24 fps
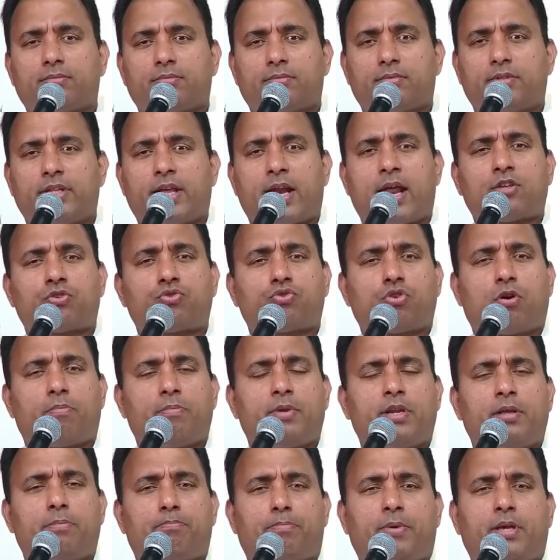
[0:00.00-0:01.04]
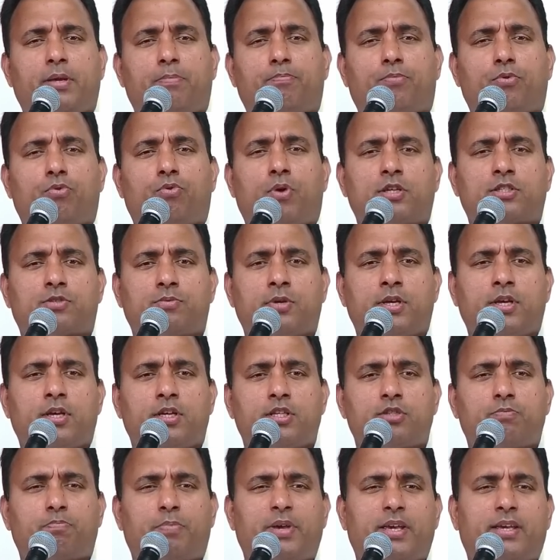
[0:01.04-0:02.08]
There are so many people who are
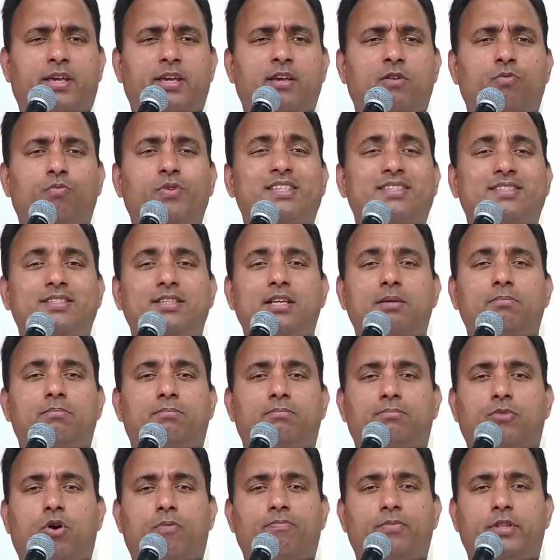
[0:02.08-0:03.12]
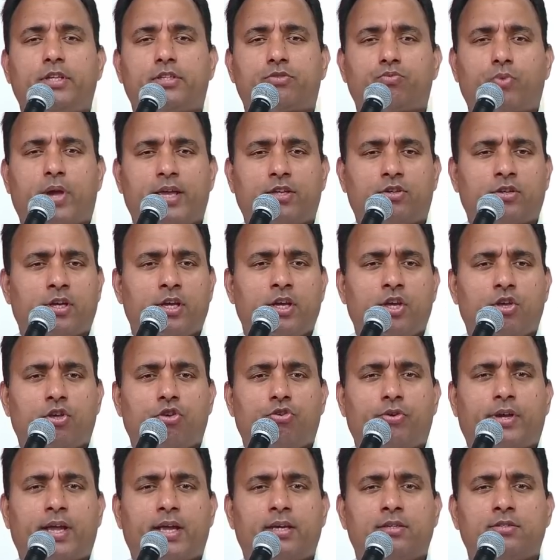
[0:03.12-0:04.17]
speaking wisdom of this age.
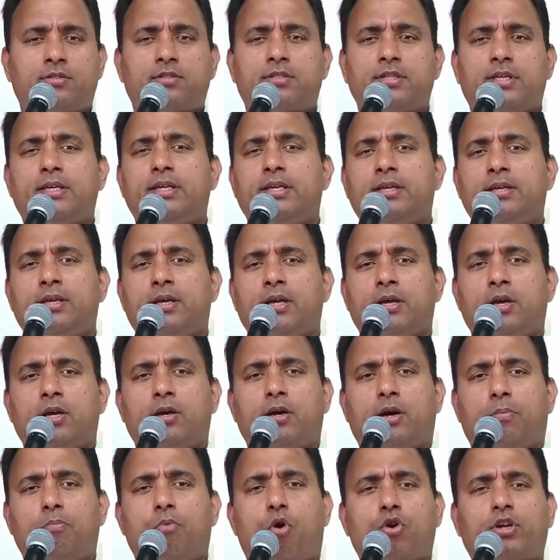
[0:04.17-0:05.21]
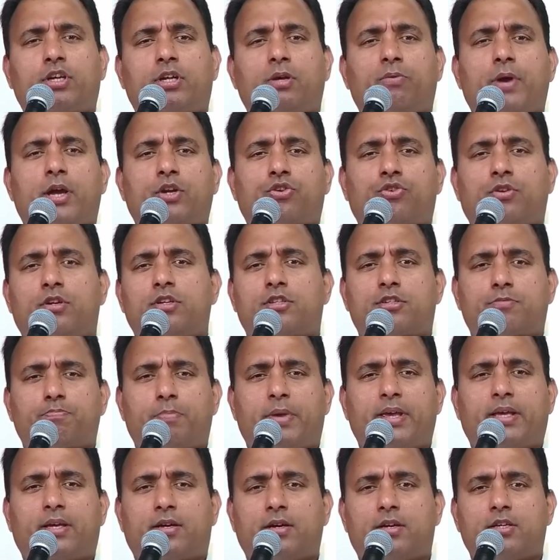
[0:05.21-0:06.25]
You can see motivation
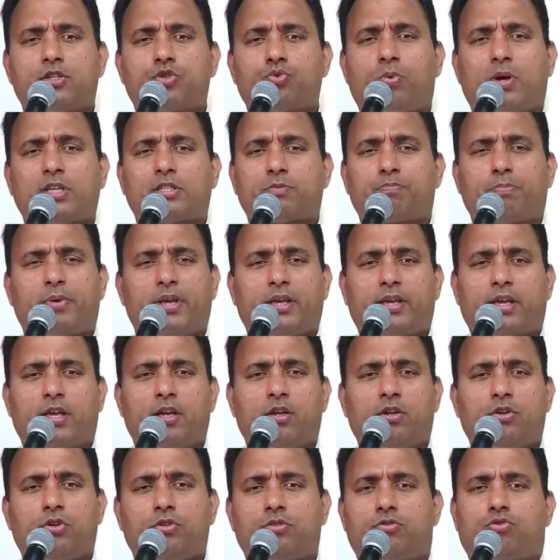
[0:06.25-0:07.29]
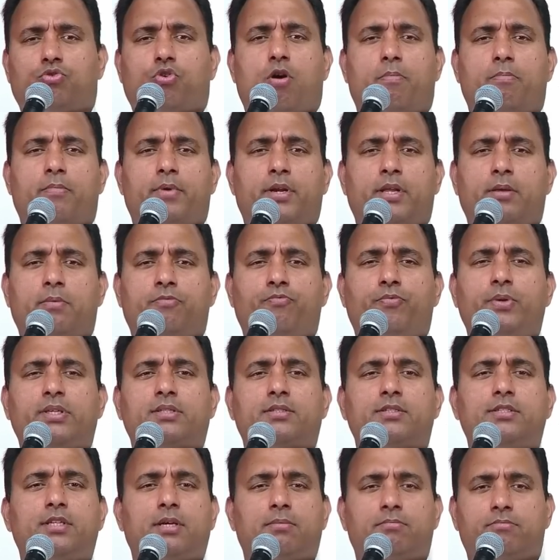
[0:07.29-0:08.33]
speakers who are speaking so many
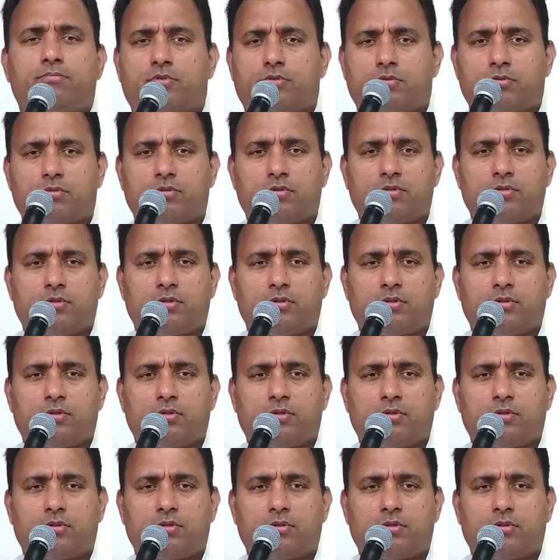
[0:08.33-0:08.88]
wisdoms.